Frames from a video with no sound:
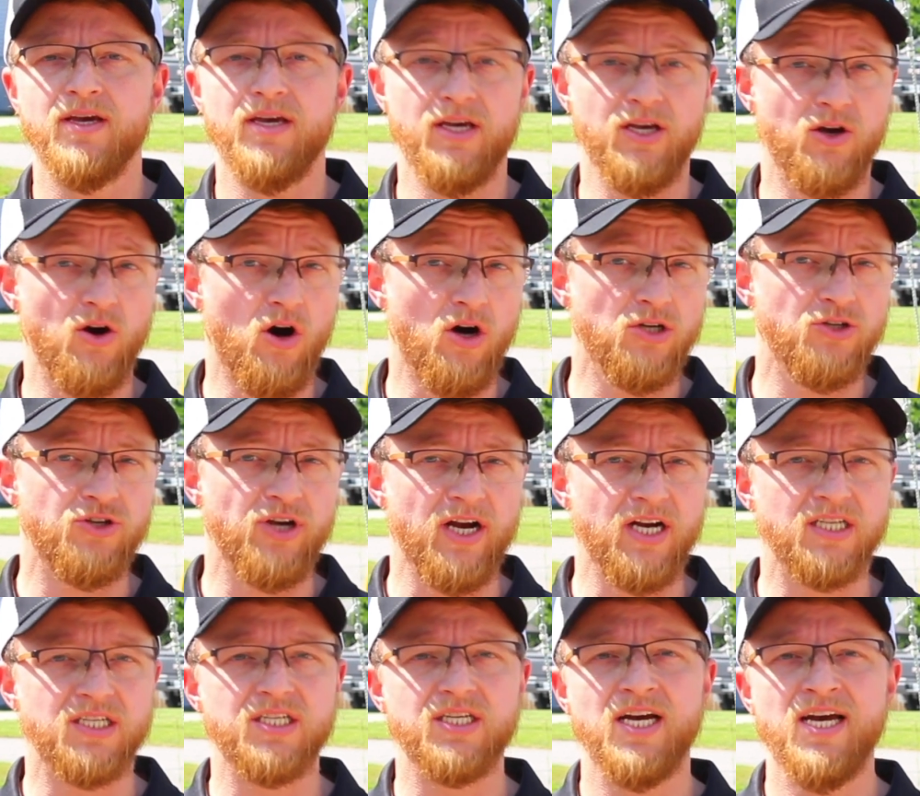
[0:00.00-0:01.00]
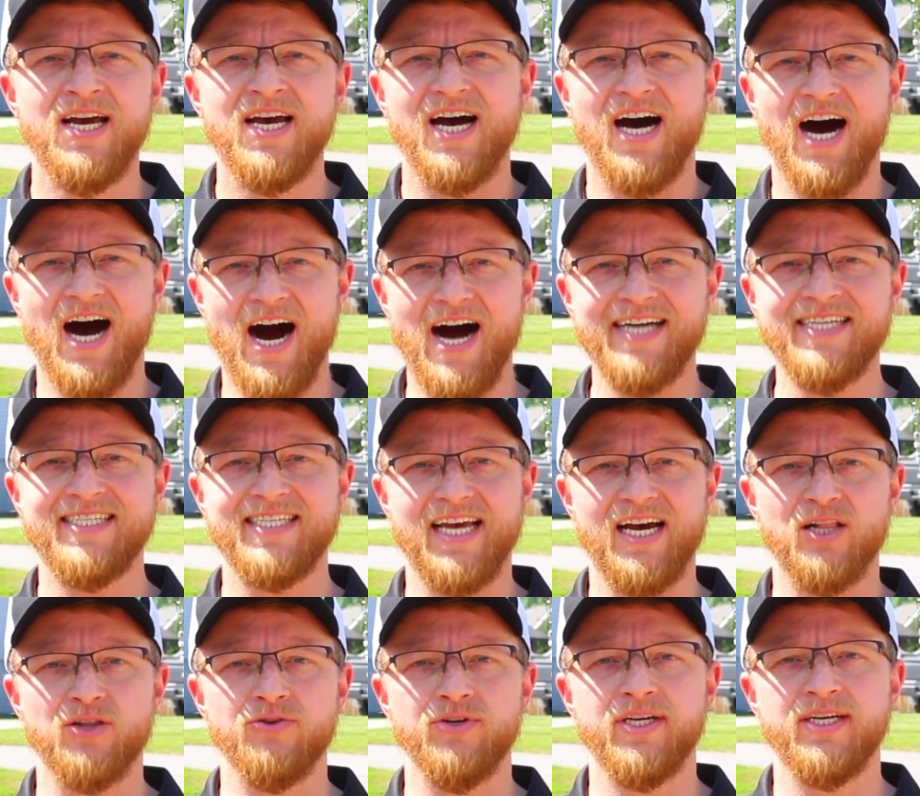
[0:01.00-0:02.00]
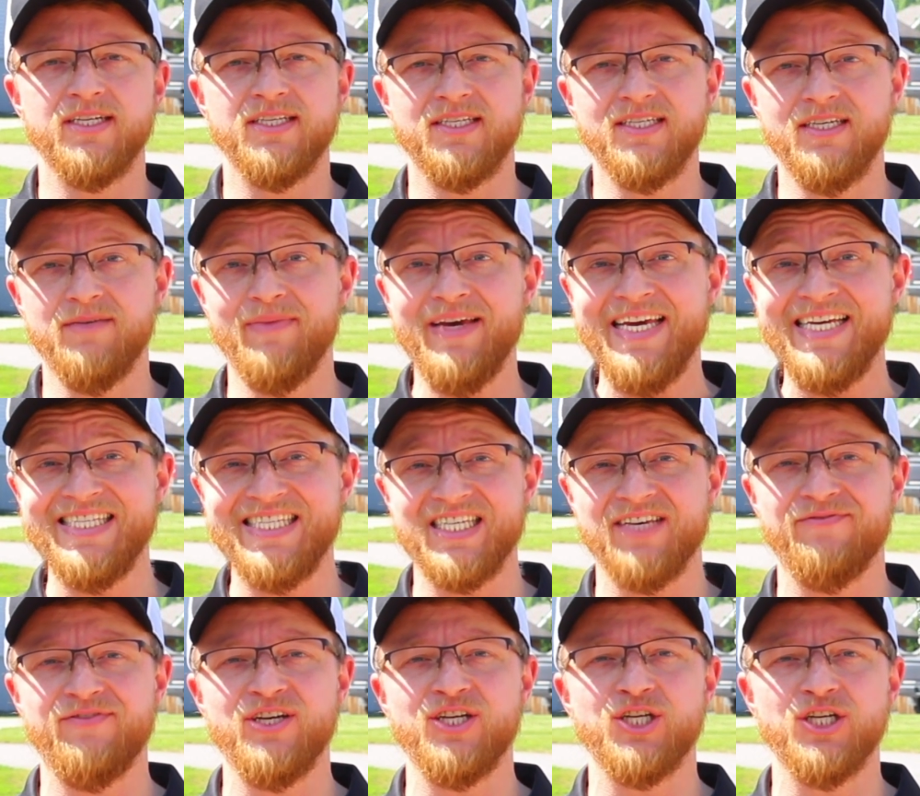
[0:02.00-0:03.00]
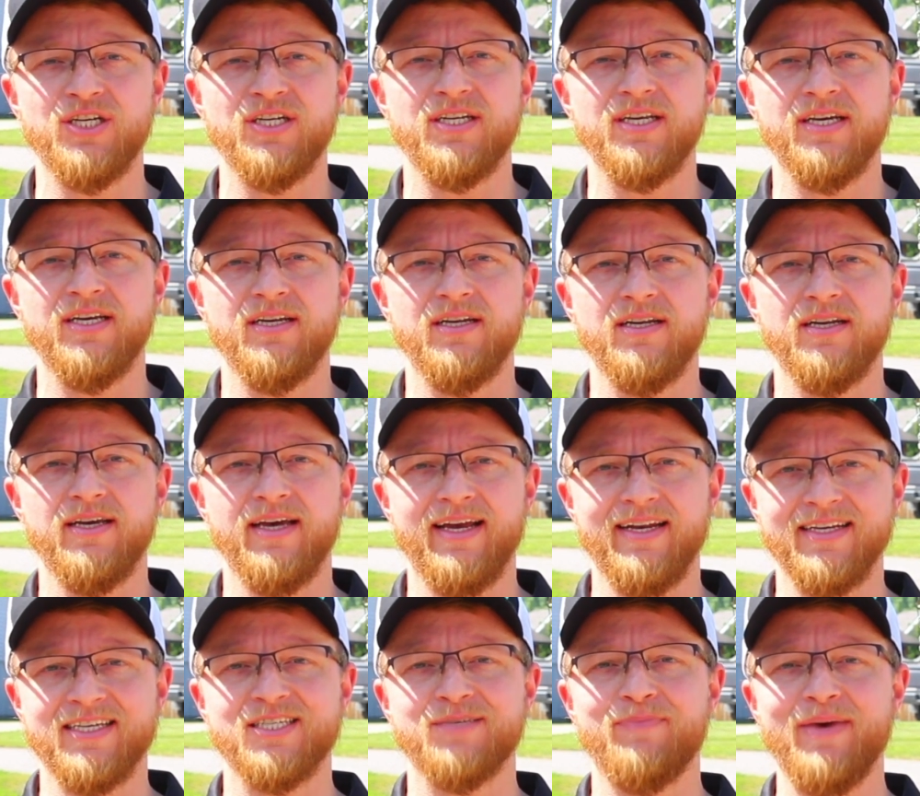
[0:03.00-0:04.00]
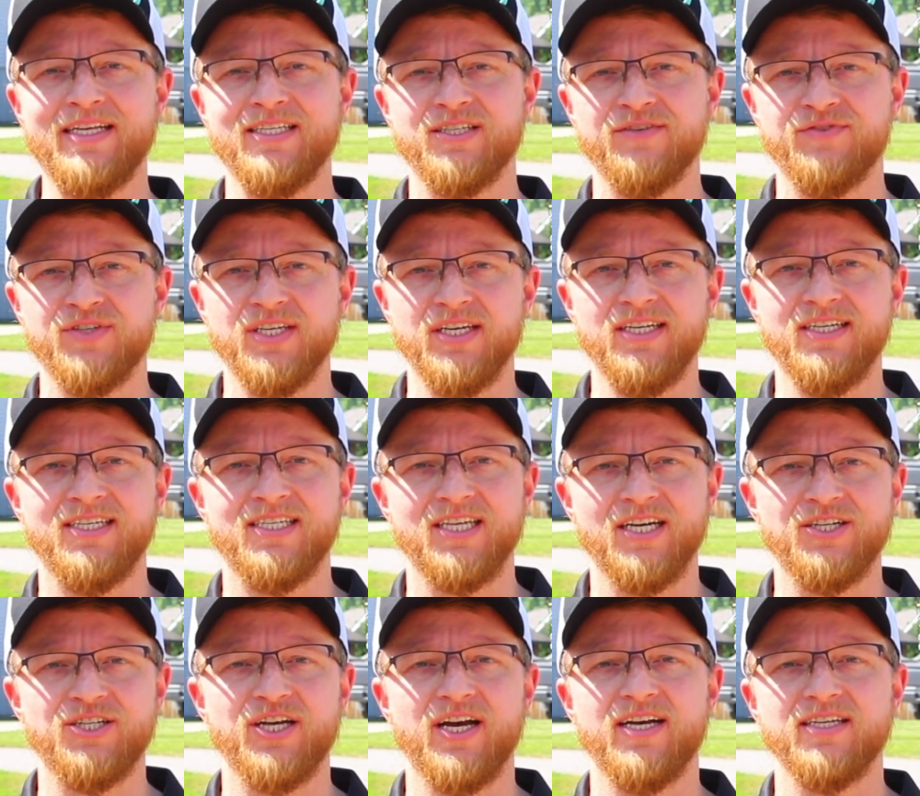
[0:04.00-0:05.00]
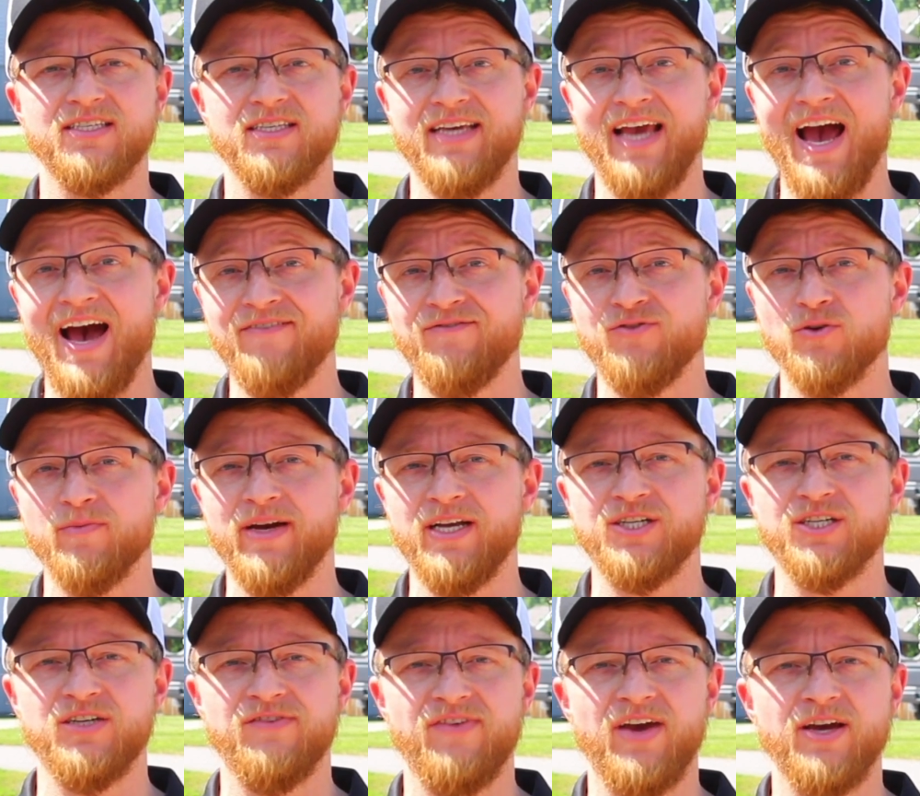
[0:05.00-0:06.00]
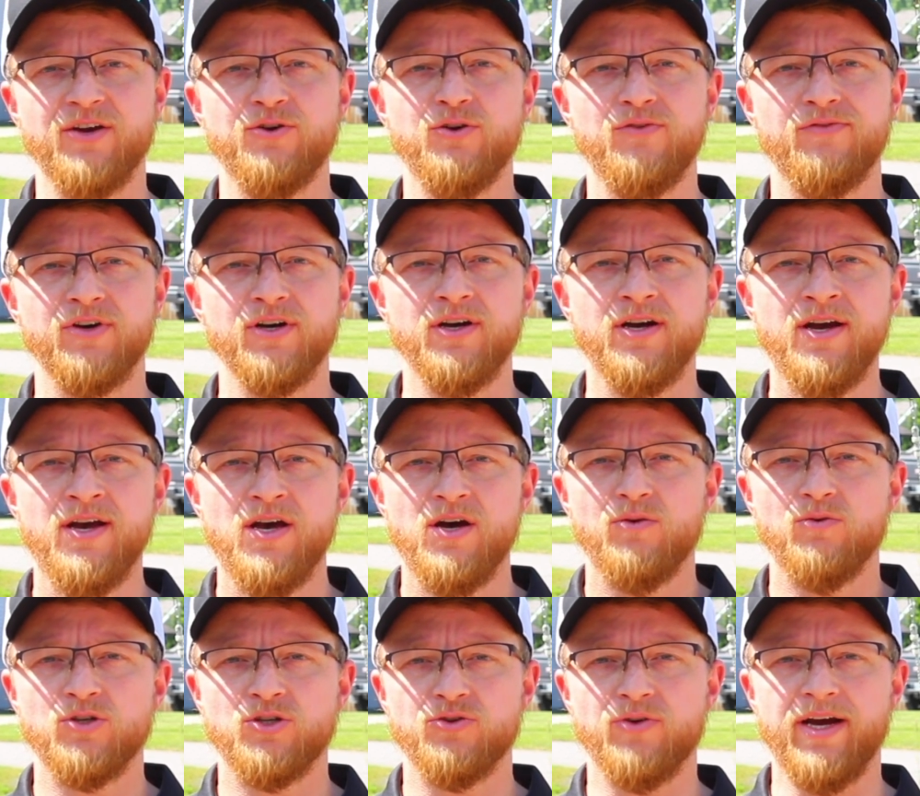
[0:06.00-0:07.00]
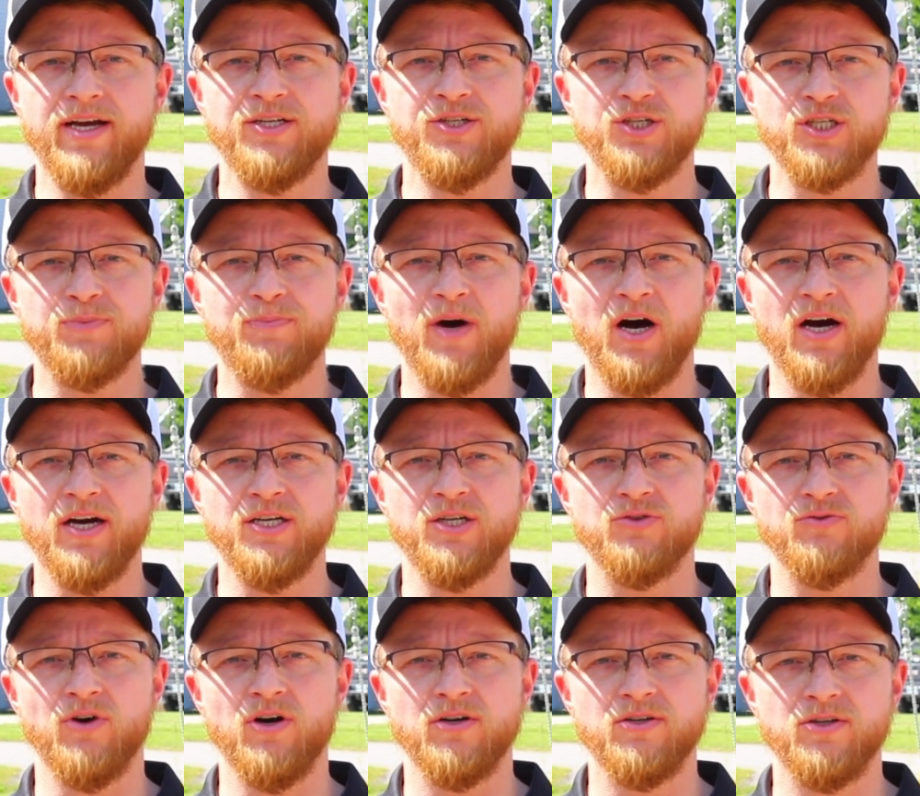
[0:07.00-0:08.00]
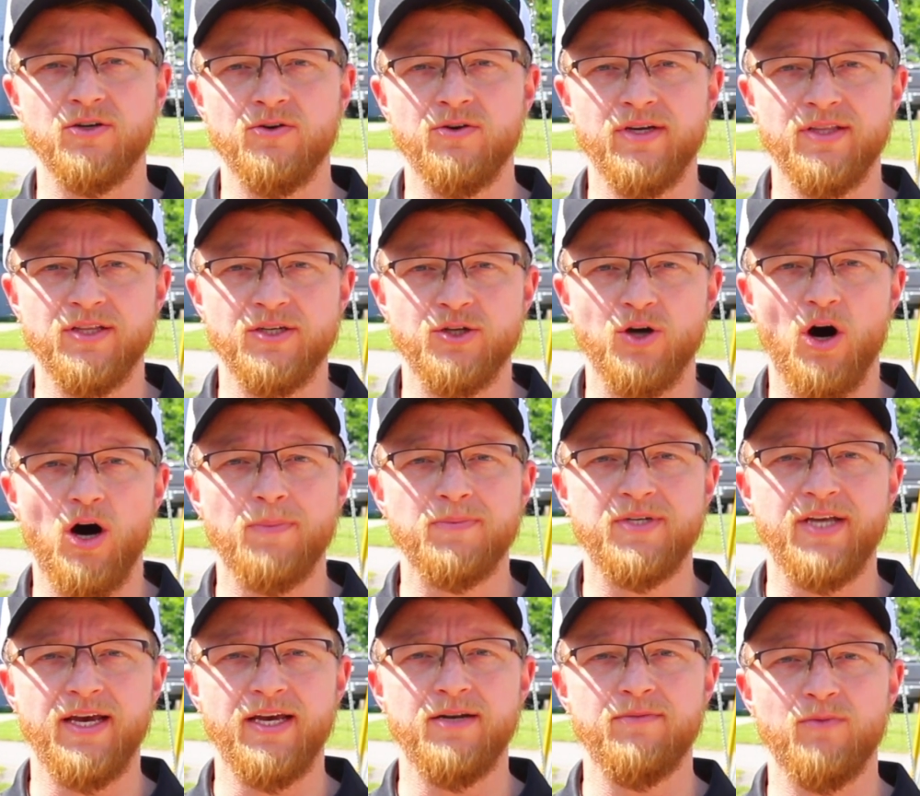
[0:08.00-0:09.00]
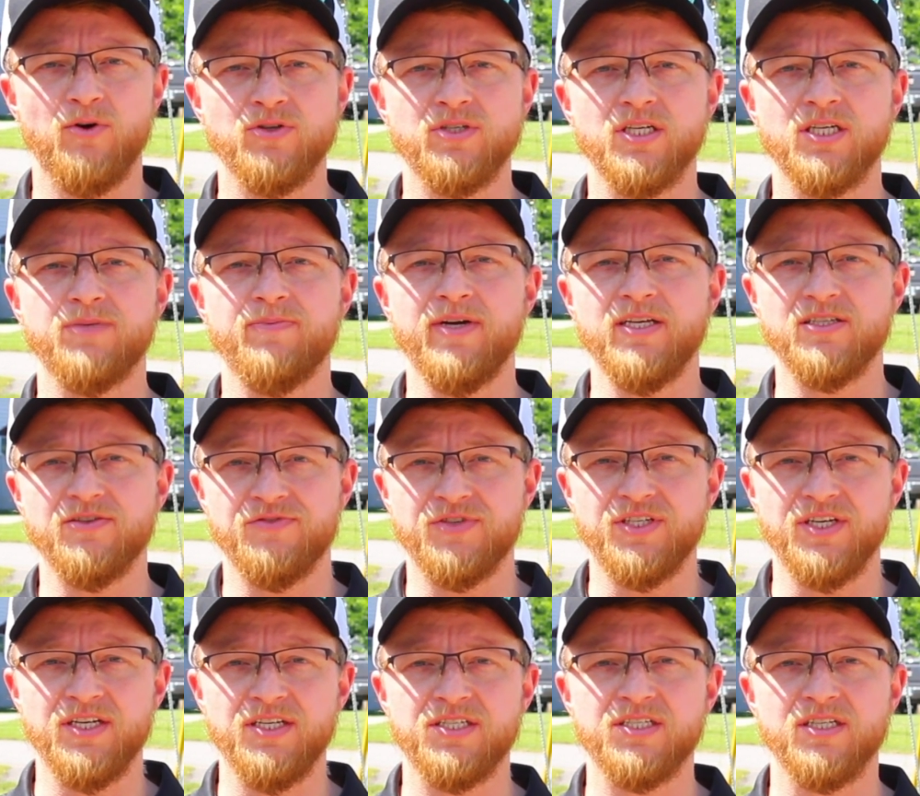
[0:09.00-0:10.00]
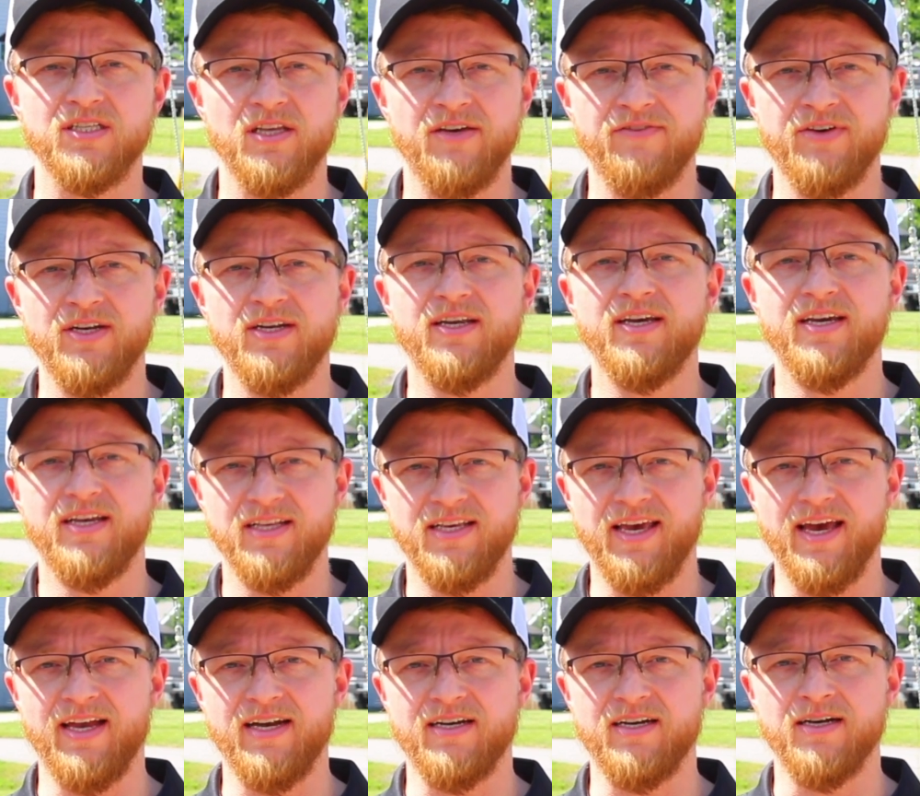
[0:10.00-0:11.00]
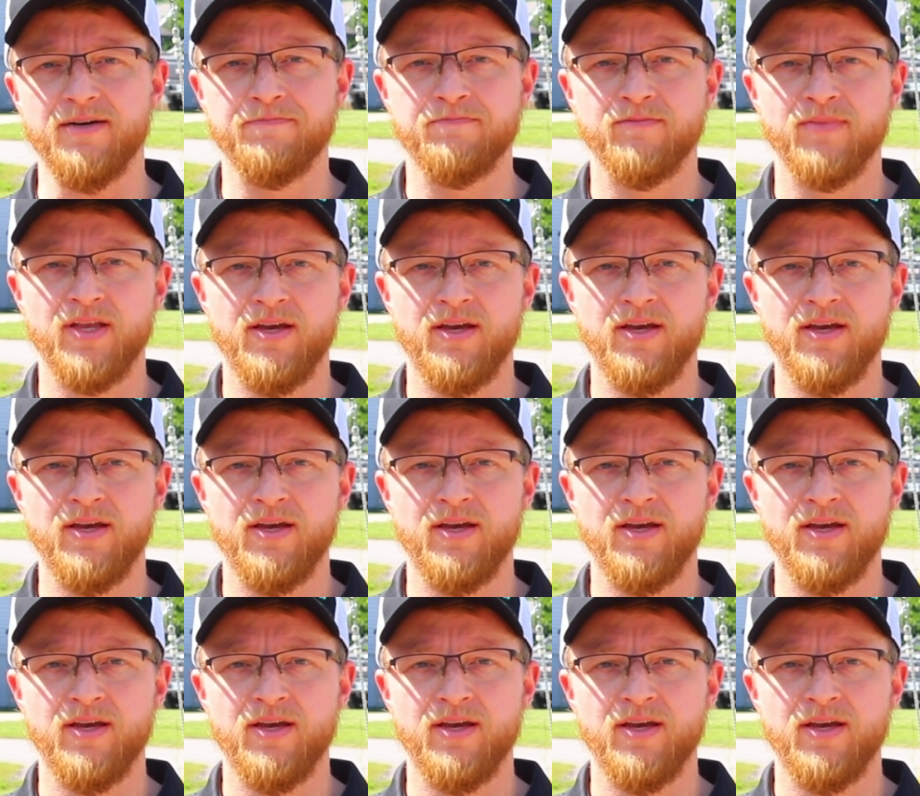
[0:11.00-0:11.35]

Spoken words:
In contrast, a high salary can seem insufficient in an expensive city such as the aforementioned Vancouver, which ranked just behind Toronto in the top 10 most expensive cities to live in Canada.